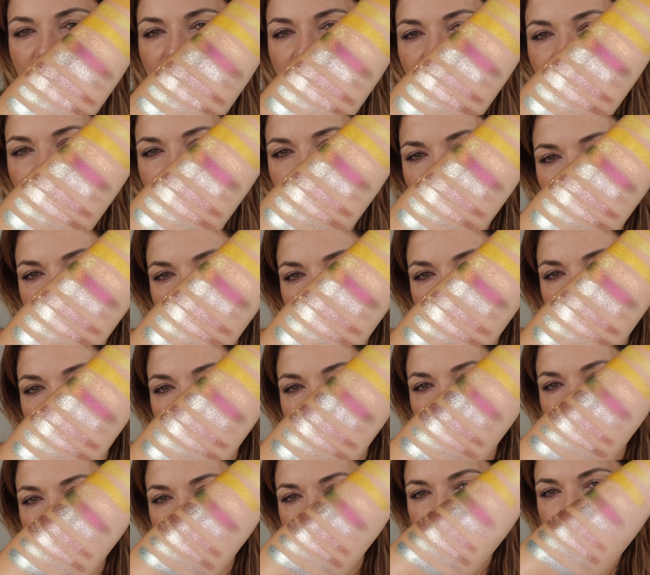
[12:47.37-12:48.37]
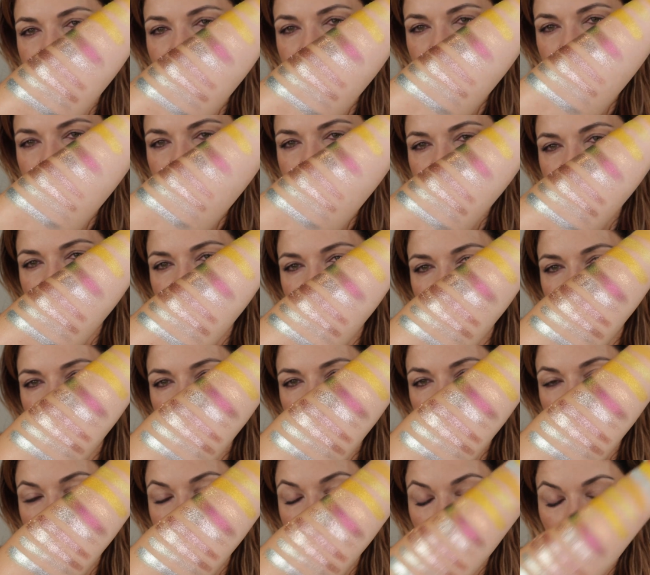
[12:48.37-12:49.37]
and then you can see just that like
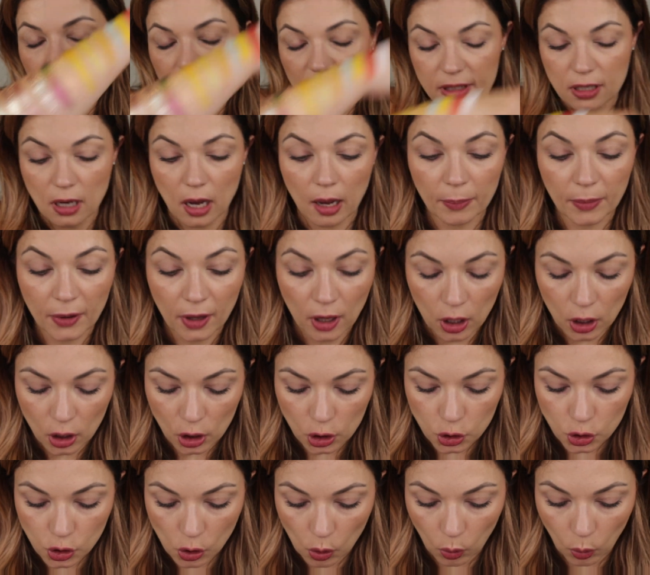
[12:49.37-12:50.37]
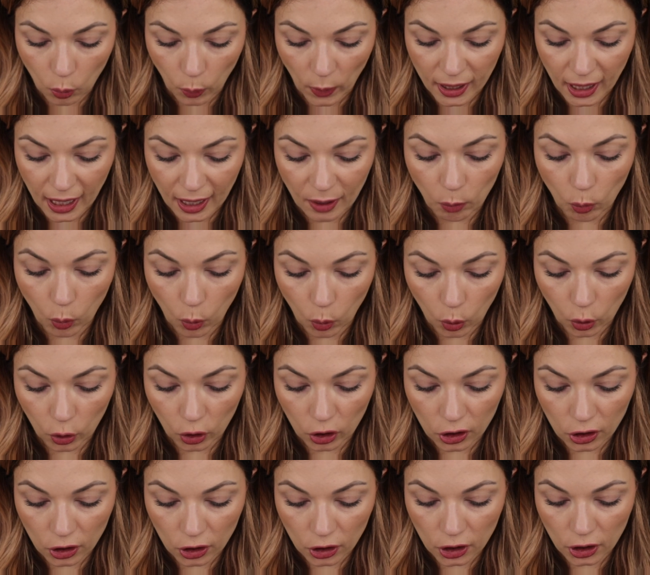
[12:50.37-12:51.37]
shine over the top. So when I
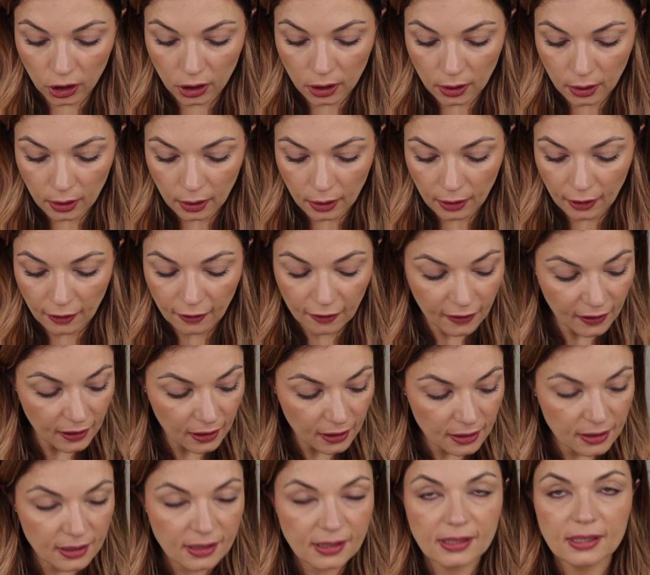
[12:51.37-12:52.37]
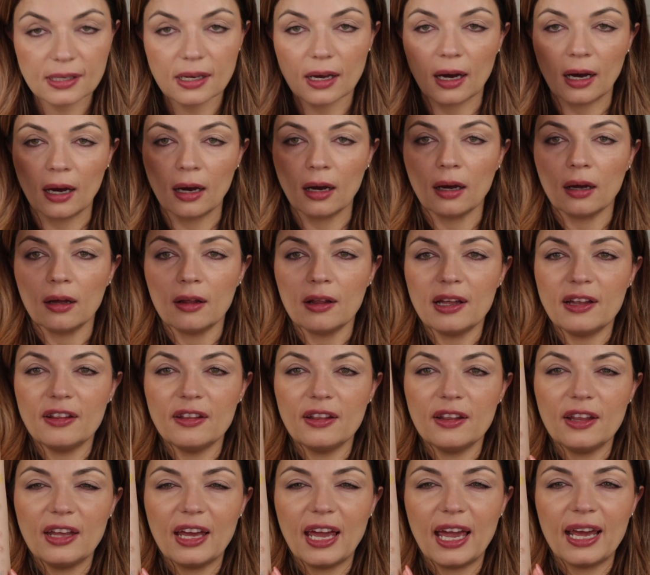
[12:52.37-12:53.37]
wore these, uh,
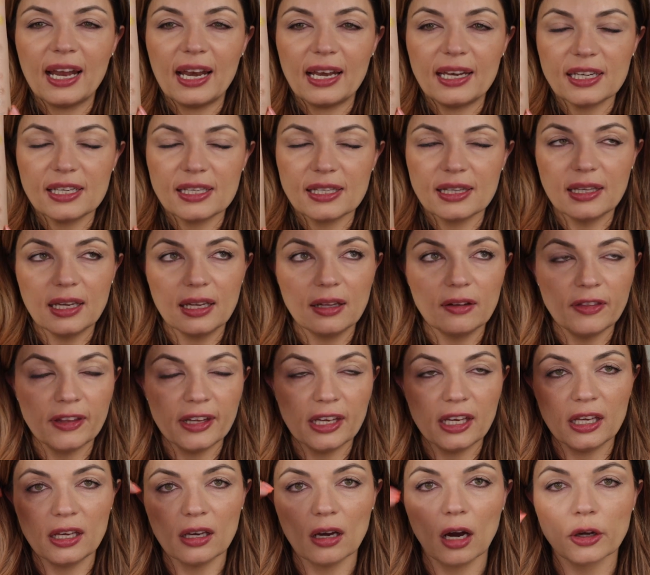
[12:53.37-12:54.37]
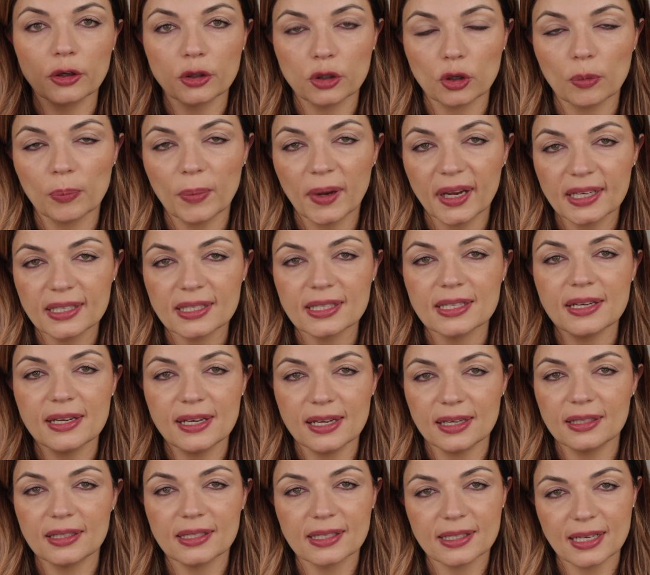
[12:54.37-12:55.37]
it the underbase
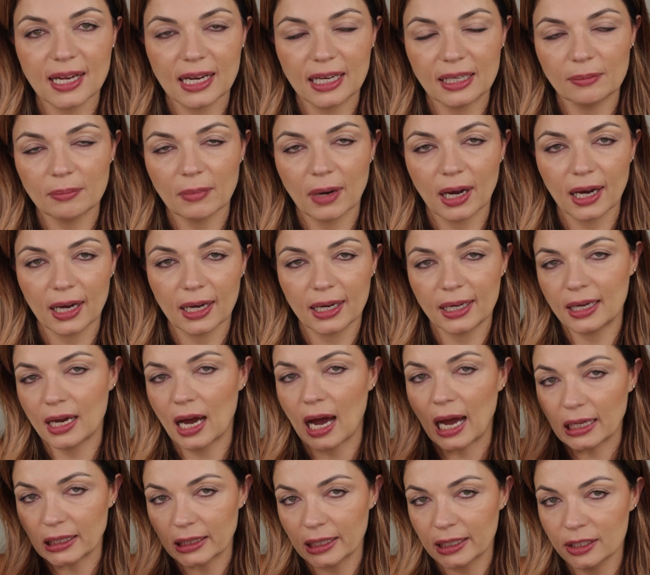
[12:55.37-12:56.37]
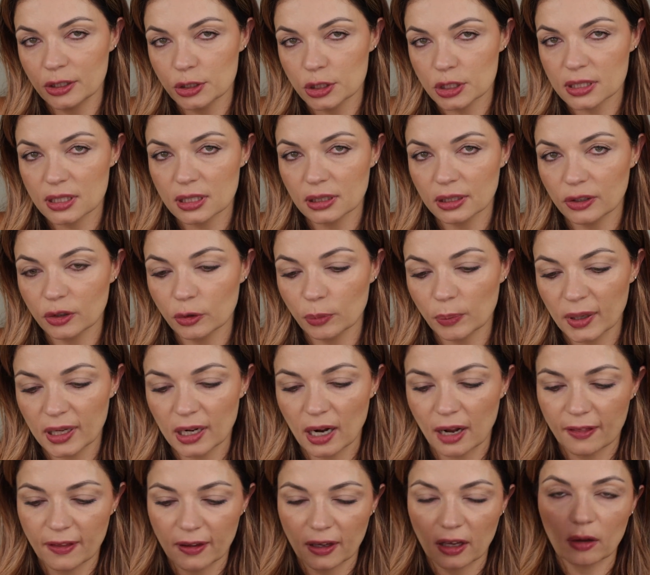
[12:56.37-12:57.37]
did stain my eyelid just a little bit.
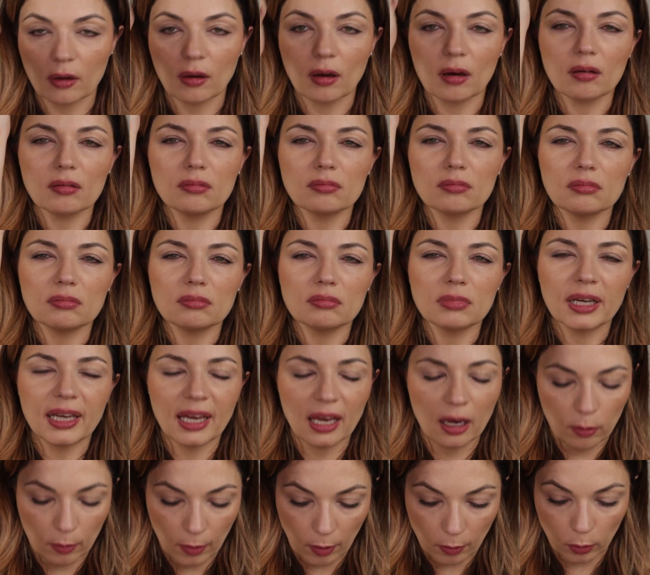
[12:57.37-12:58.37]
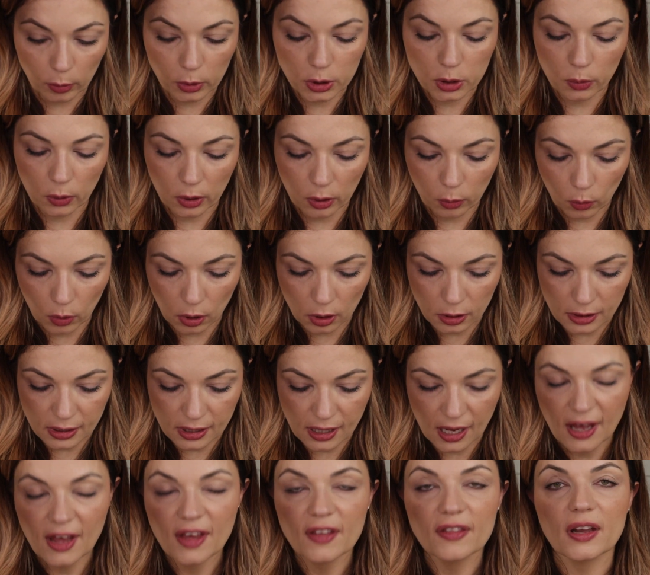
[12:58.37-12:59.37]
I think it I can't remember which one it
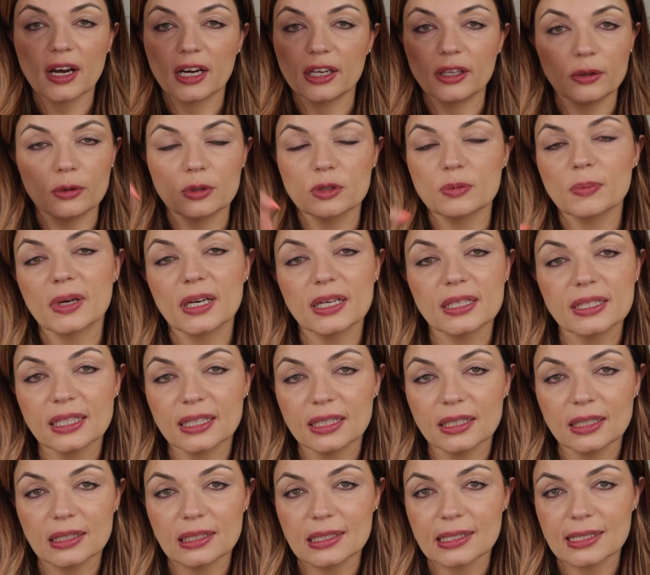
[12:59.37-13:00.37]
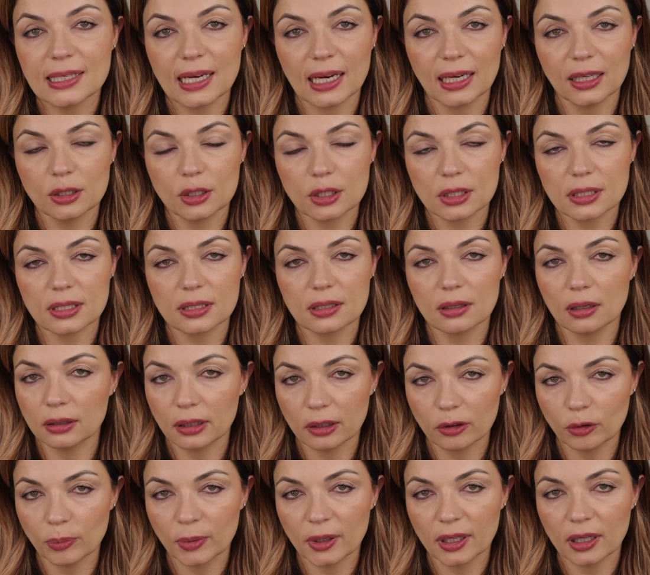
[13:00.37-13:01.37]
was that I used, but it did stain just a
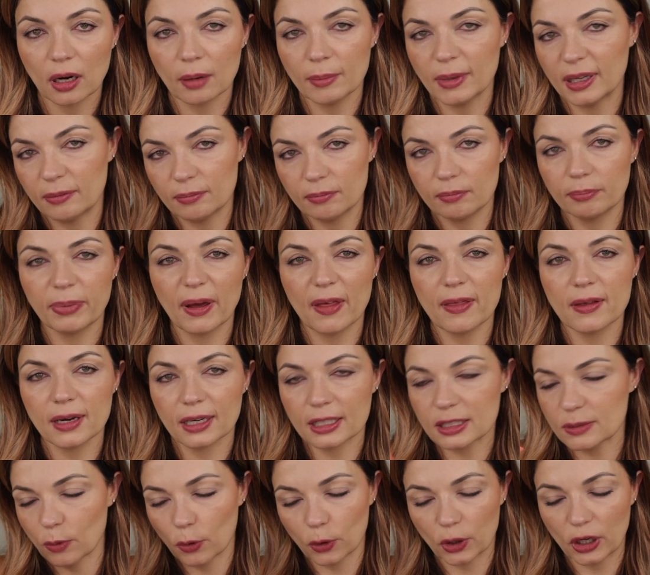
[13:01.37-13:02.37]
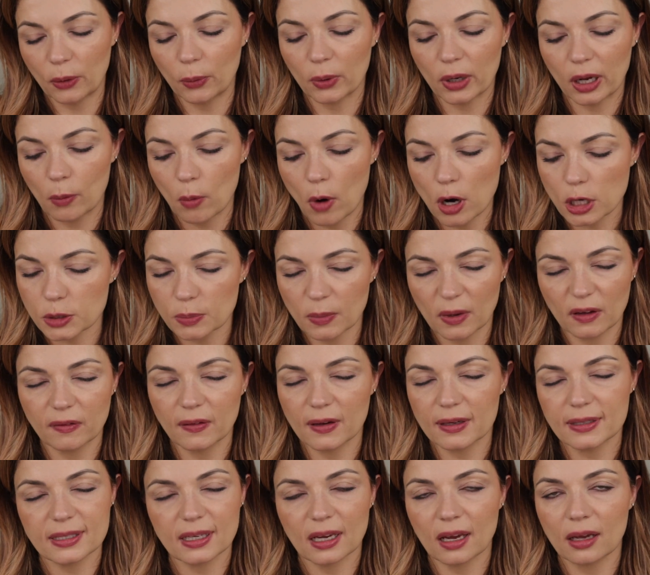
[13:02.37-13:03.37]
little bit. I mean, by the next morning when I washed my
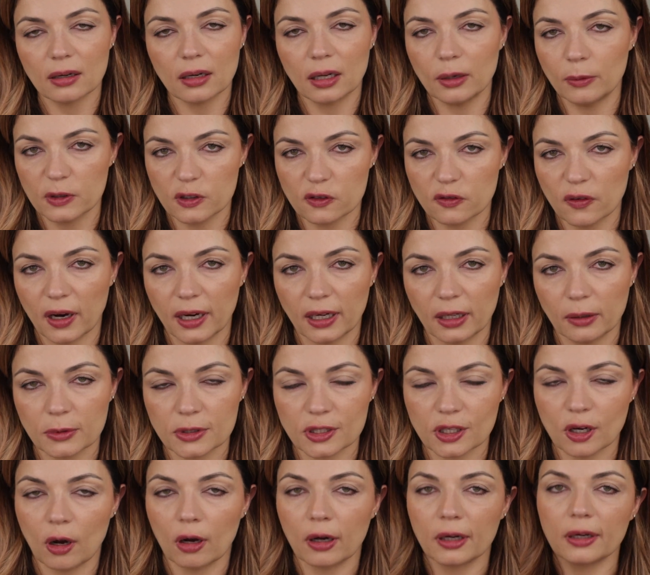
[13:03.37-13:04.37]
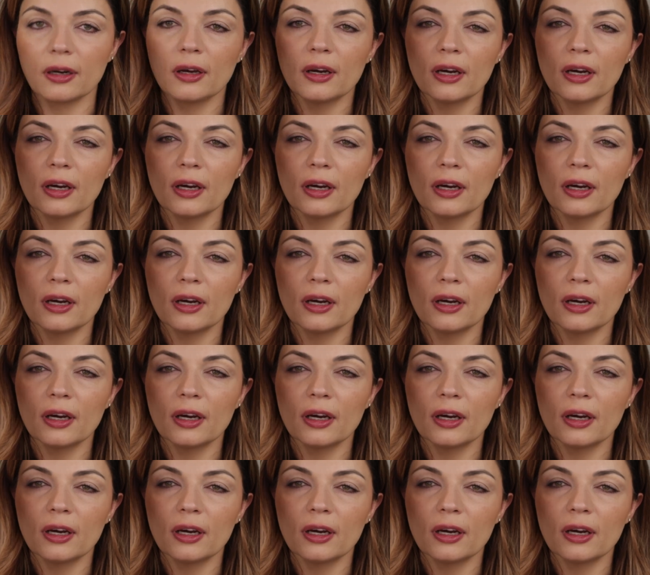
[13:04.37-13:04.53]
face again, it was fine, it was gone,